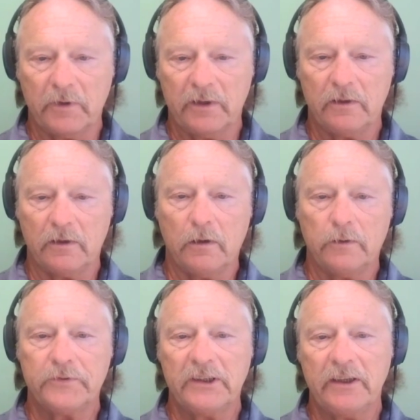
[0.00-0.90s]
I mean,
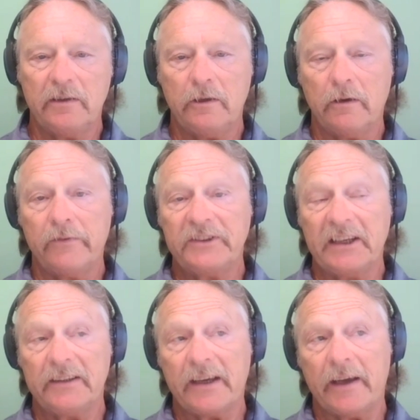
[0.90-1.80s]
hopefully your
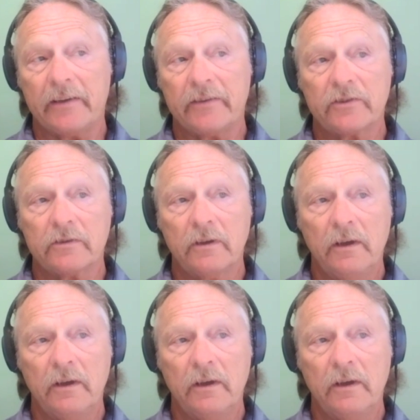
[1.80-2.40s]
everyday tasks